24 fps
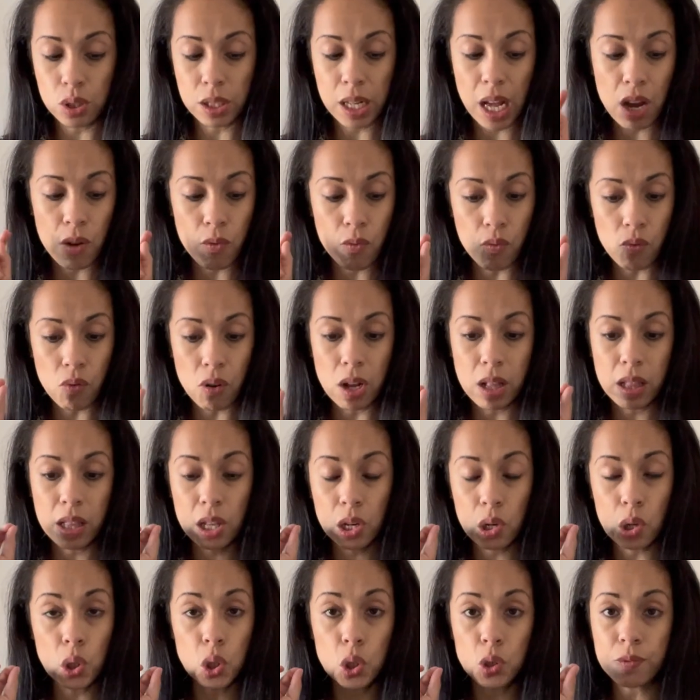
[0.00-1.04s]
I really
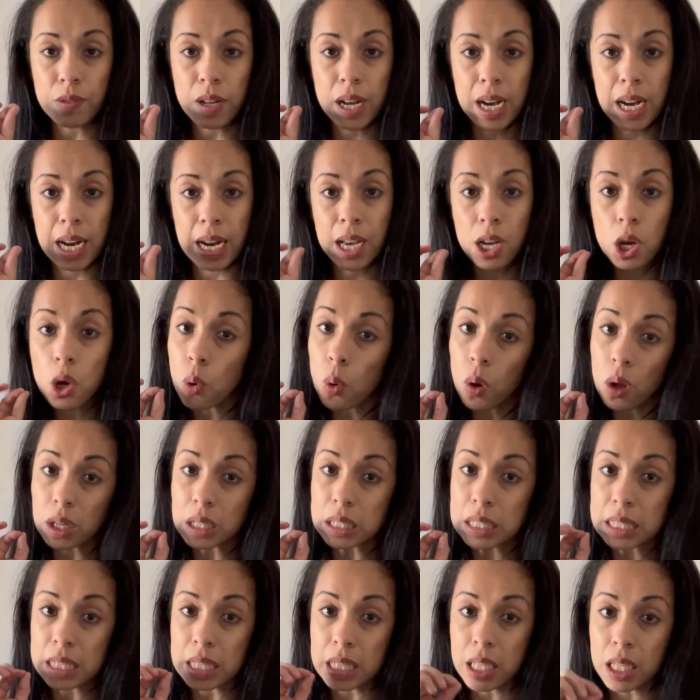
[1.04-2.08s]
love high
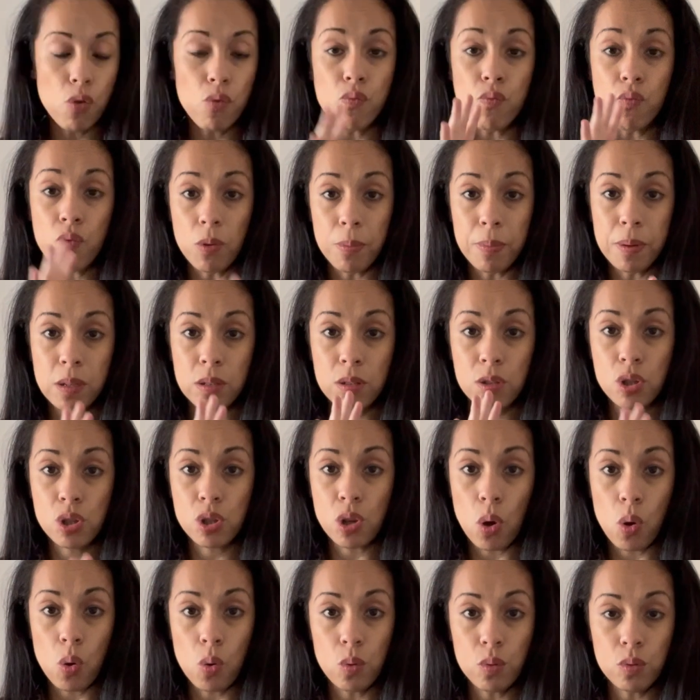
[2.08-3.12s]
quality rubber
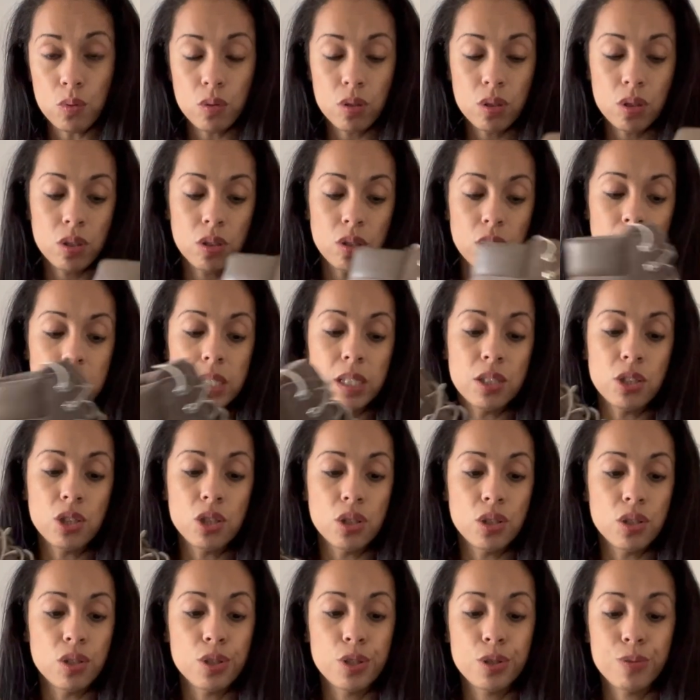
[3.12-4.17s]
soles, because it's
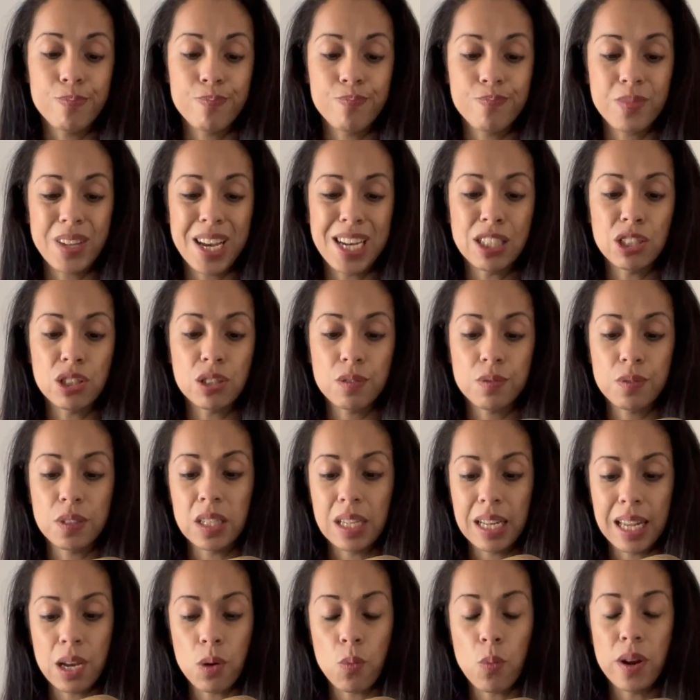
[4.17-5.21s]
just, I just feel
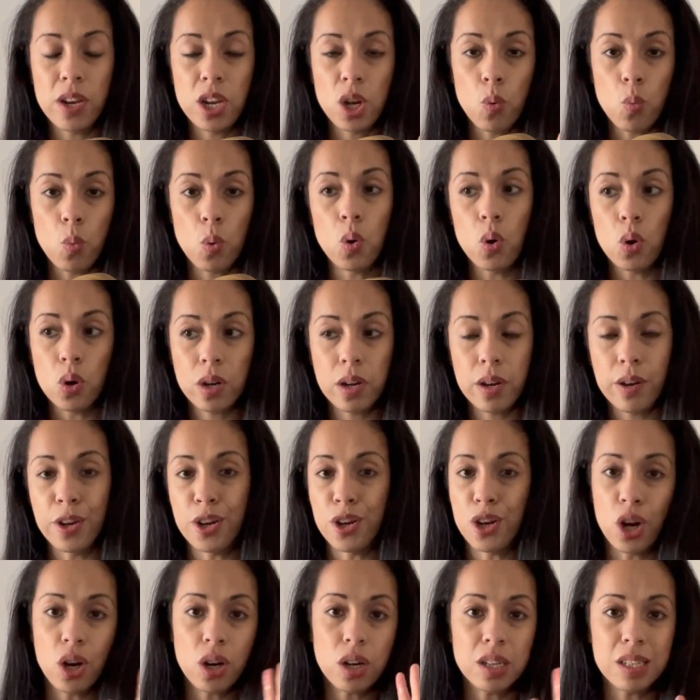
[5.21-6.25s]
like when you're walking you're
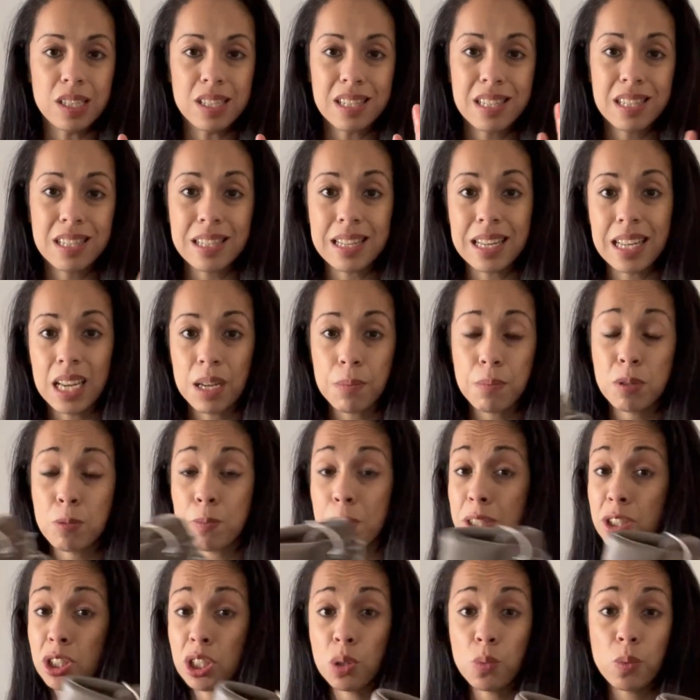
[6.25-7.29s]
not going to slip,
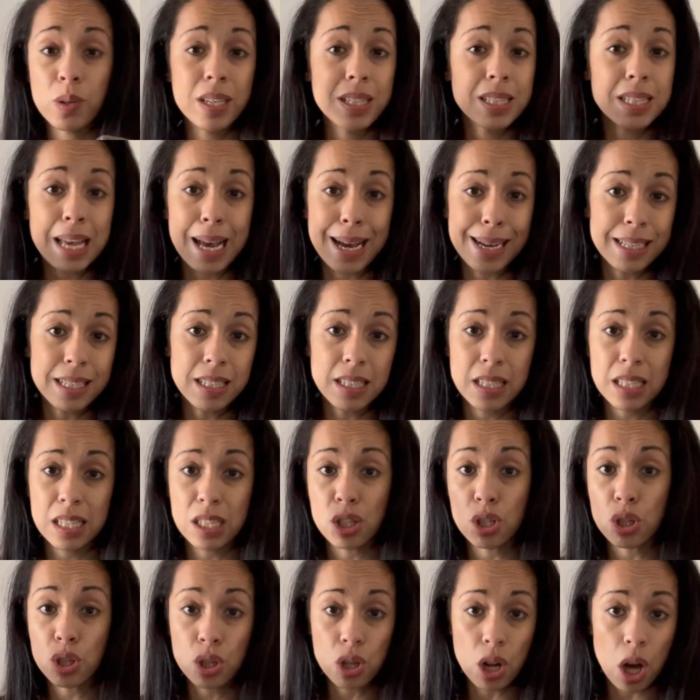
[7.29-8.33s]
especially when it's icy
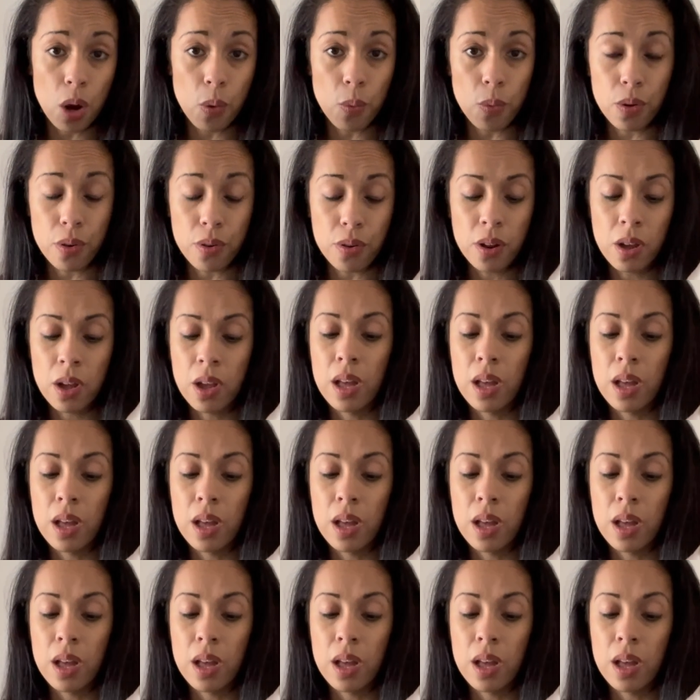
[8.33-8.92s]
and snowing.